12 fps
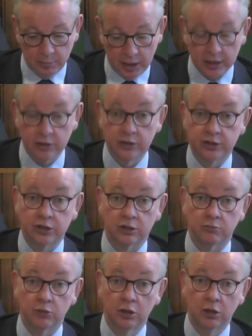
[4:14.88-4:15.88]
in the
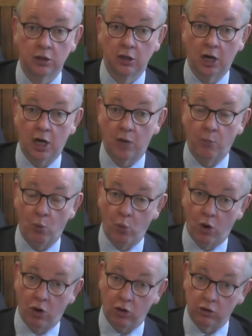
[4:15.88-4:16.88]
system
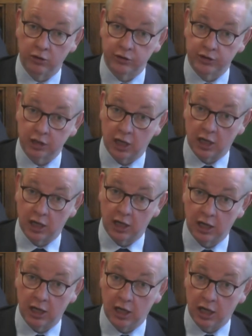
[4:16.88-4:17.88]
was
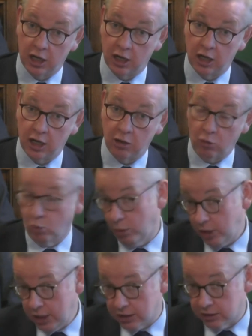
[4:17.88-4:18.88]
her or
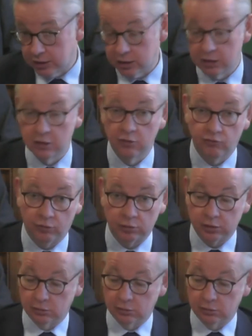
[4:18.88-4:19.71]
his fault.